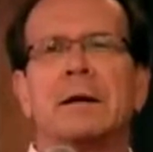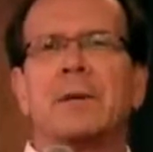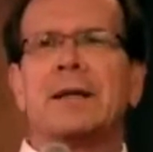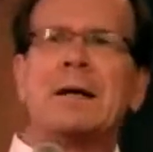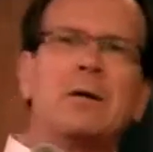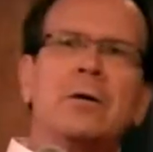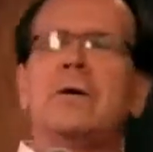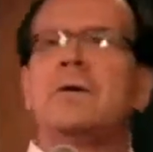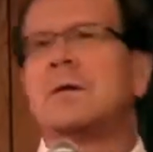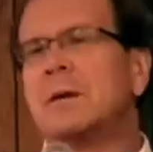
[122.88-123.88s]
But they don't
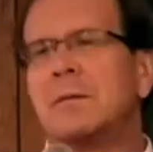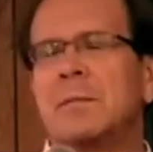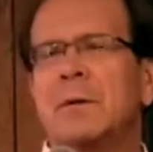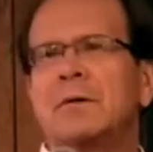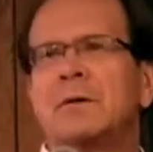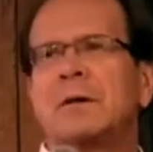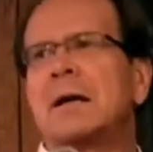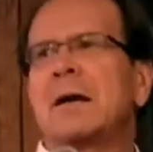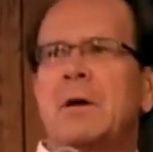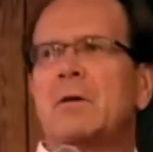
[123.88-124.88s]
use them most of the
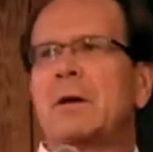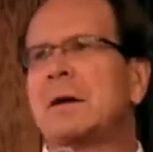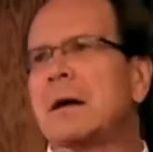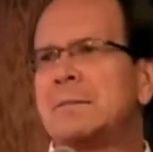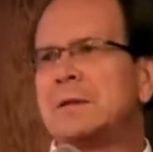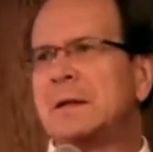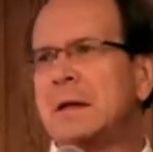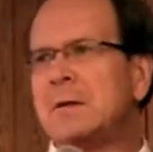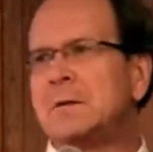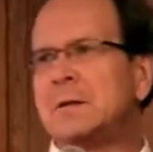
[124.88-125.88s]
time. The only times they
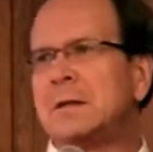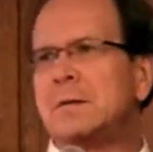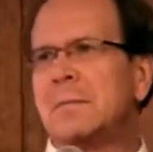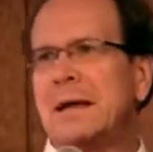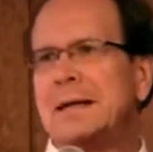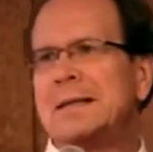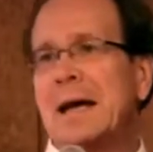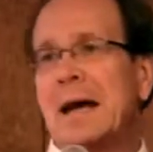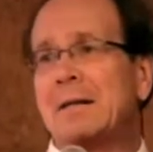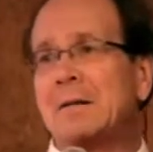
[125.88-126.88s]
use them is
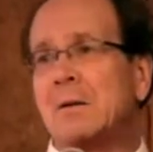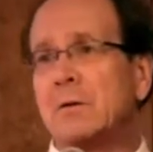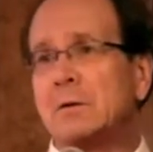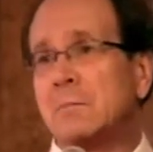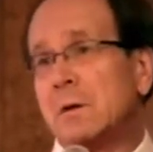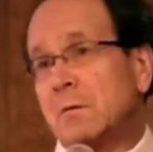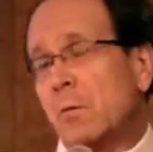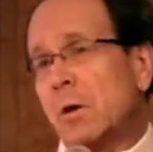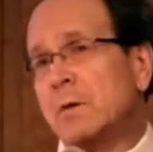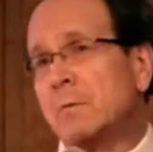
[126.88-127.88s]
at those
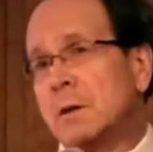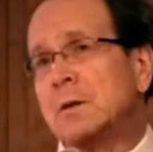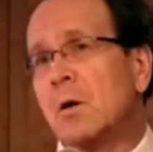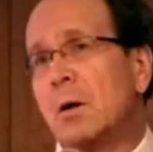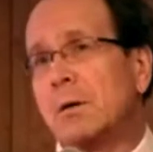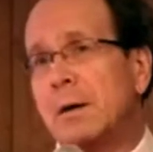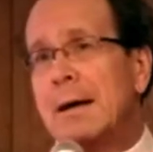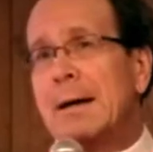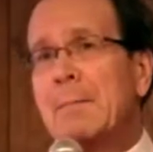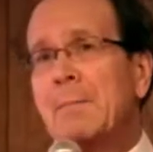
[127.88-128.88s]
what's called
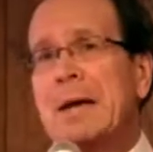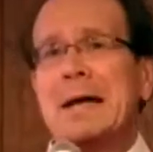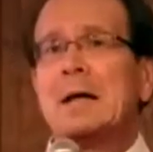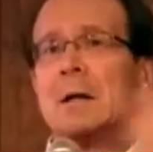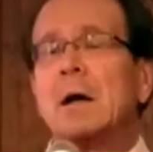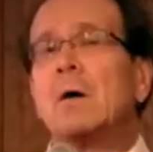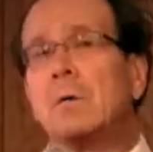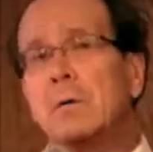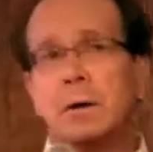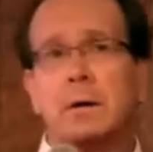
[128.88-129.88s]
peak load.